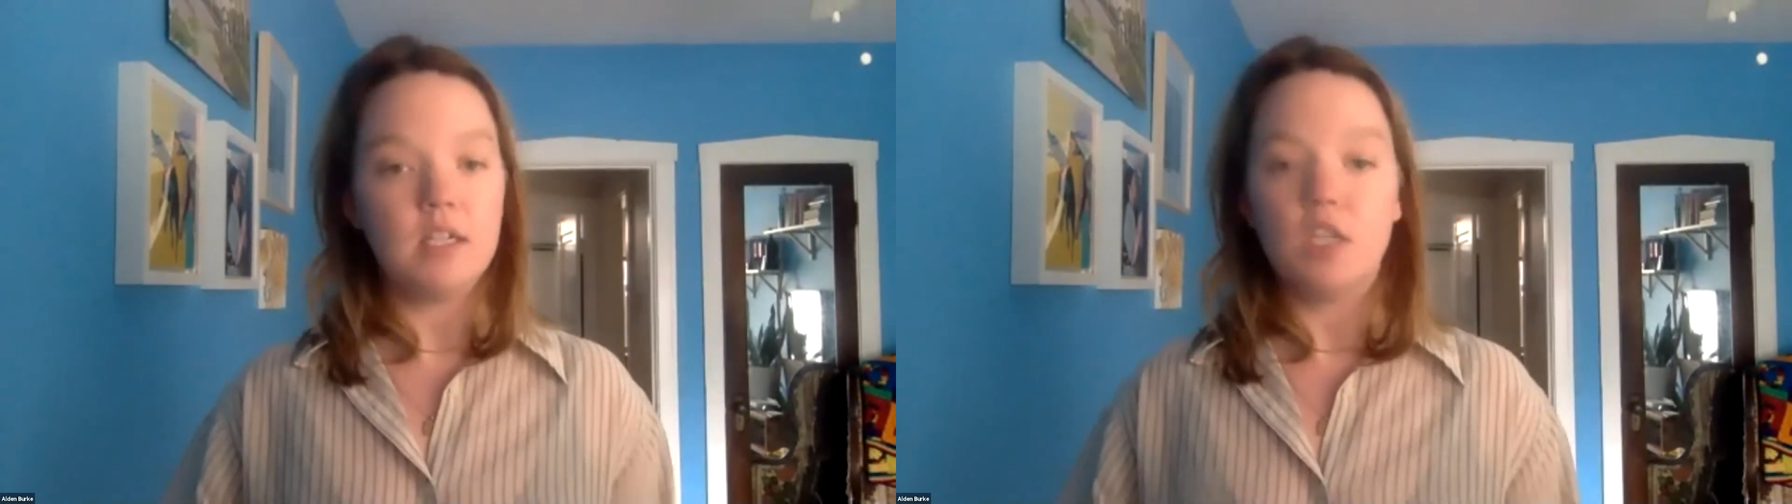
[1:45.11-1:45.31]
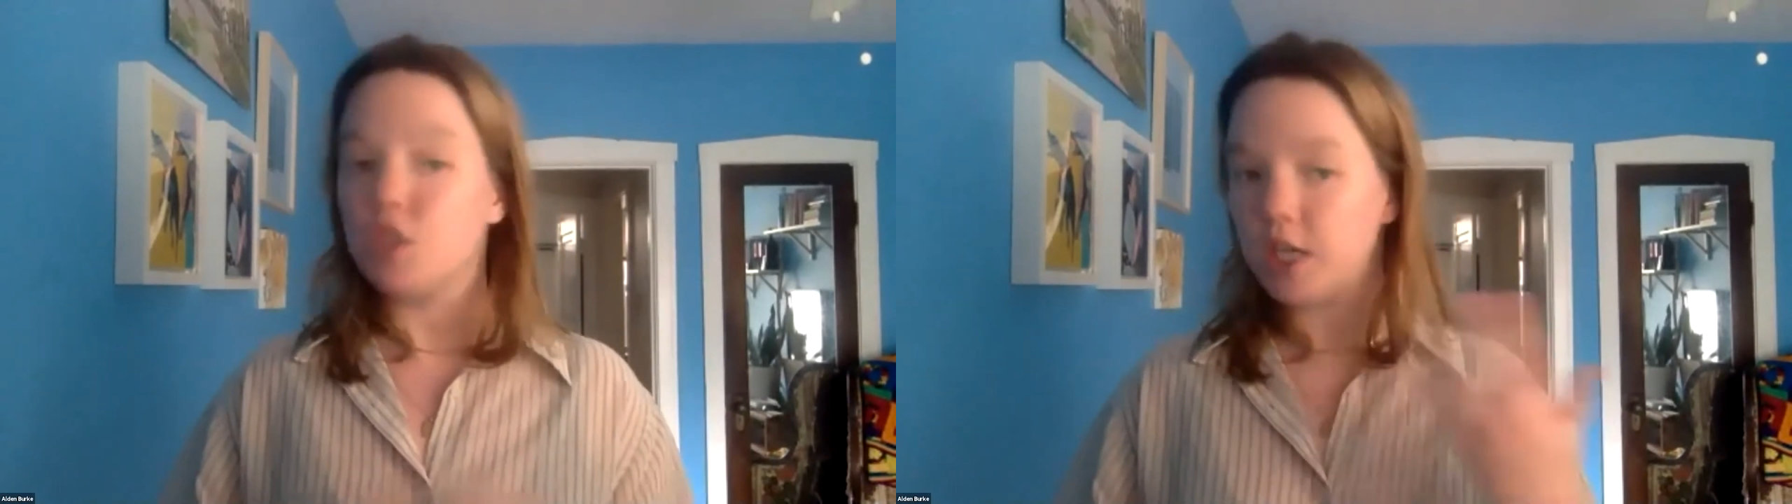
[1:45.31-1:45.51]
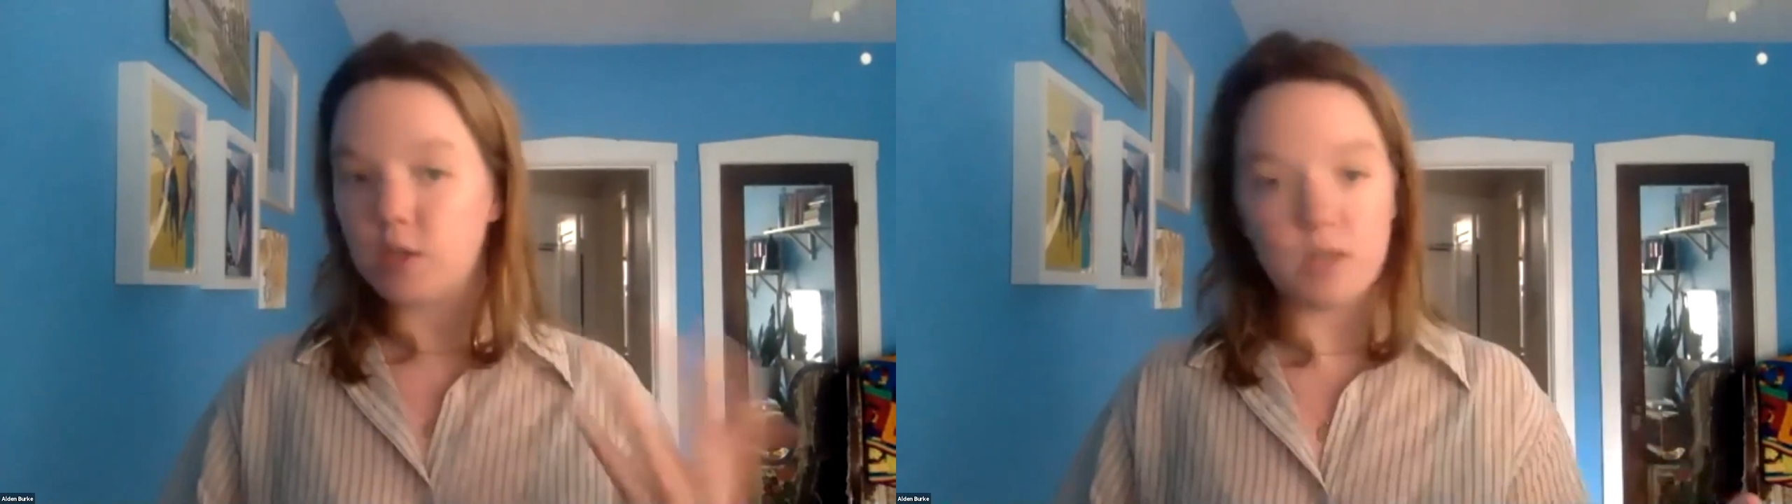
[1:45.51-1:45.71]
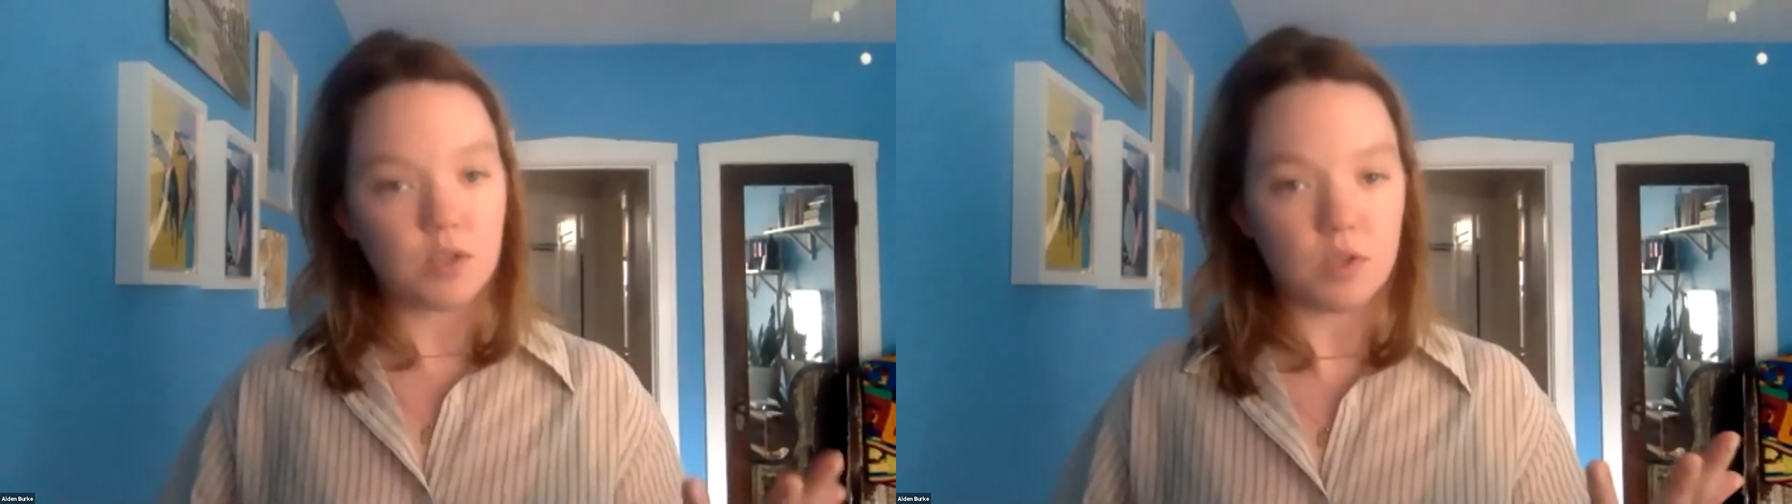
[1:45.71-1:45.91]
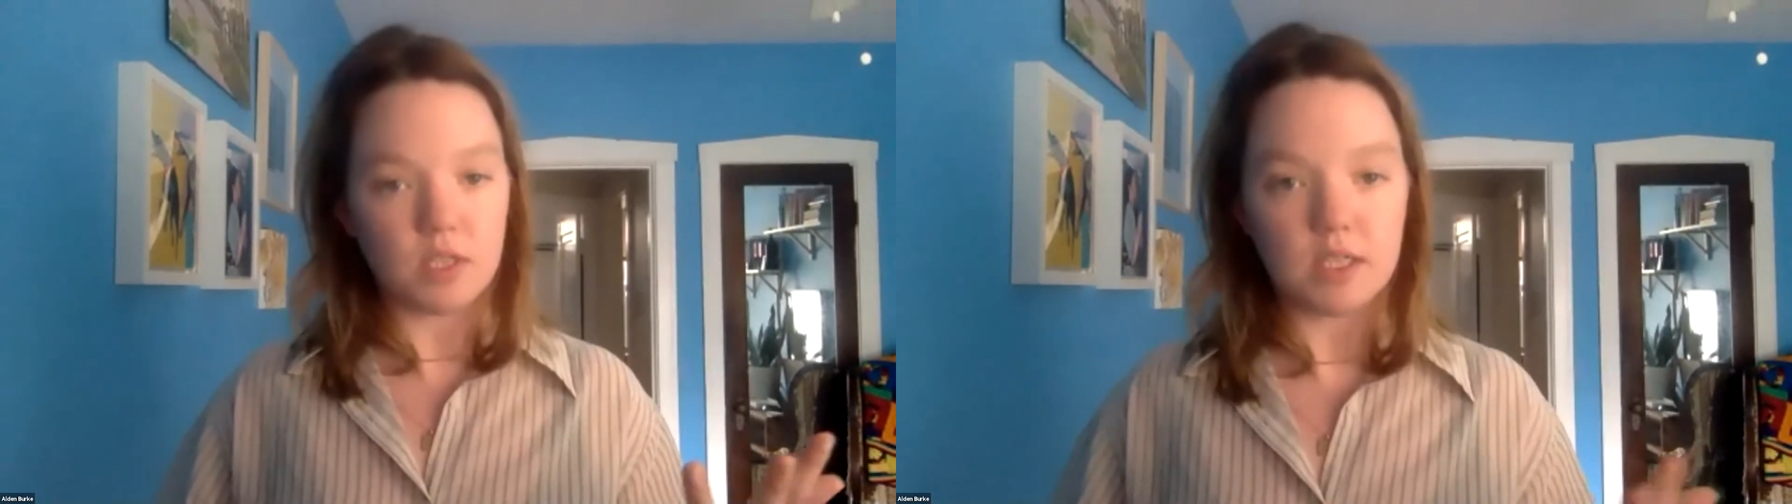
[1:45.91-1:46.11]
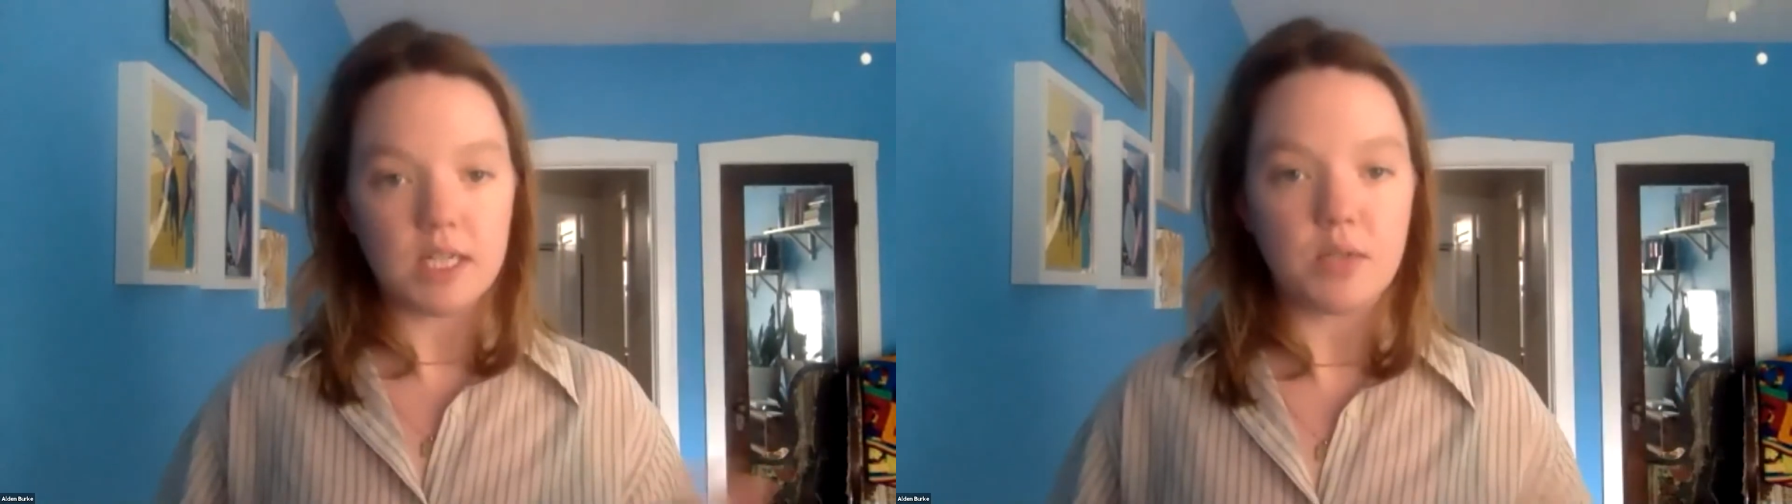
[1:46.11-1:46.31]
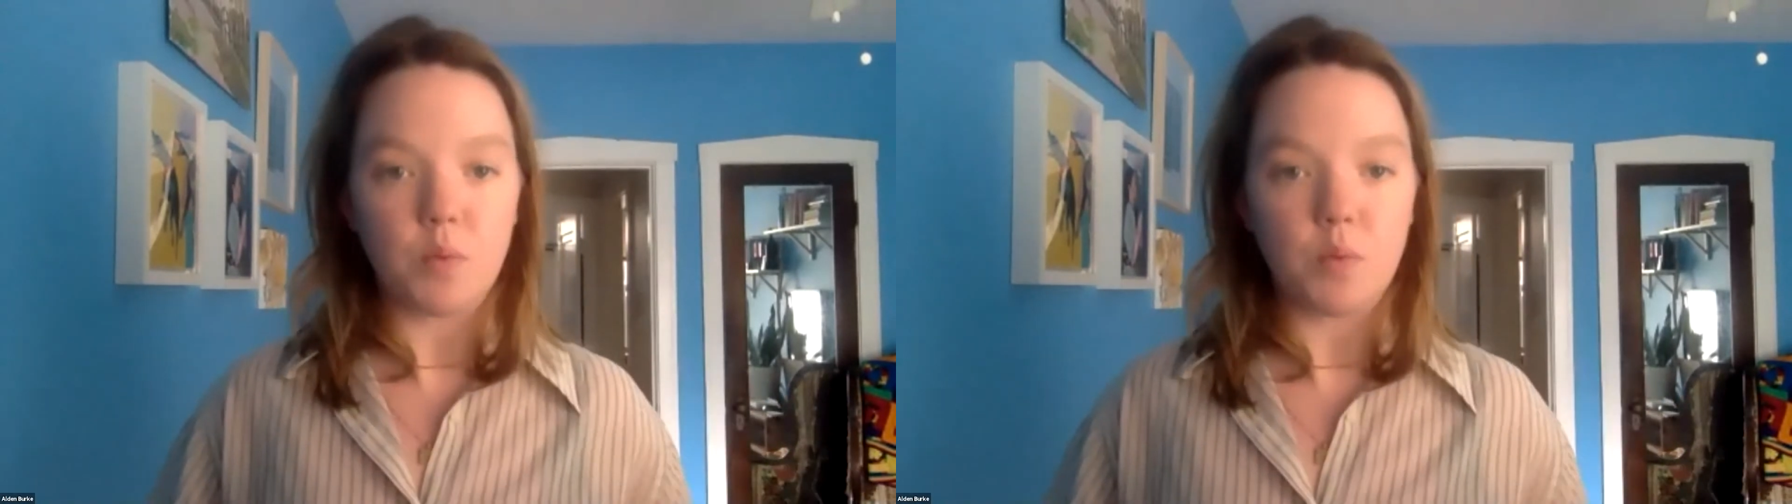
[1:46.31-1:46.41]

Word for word: share resources as